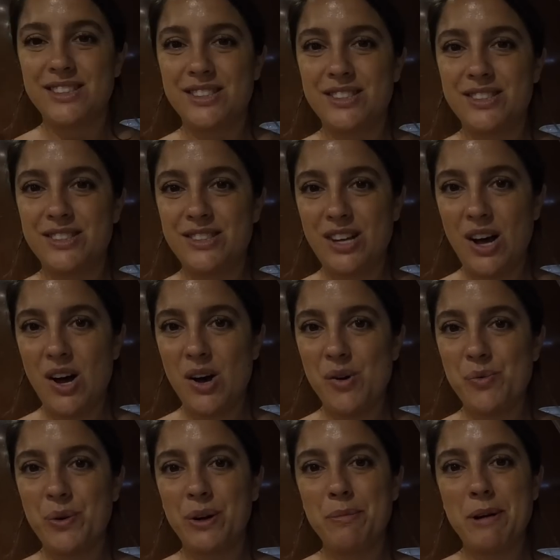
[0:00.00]
So
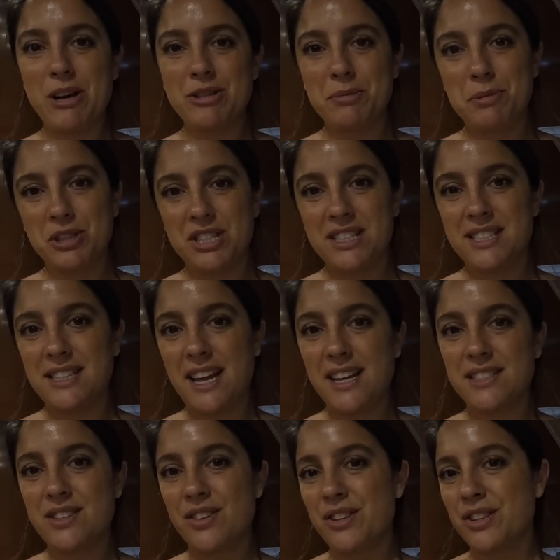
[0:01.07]
we're about to put the
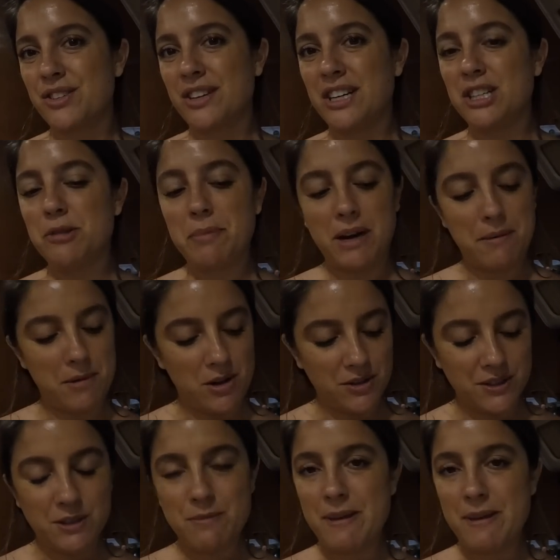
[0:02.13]
steaks on the grill, but I'm also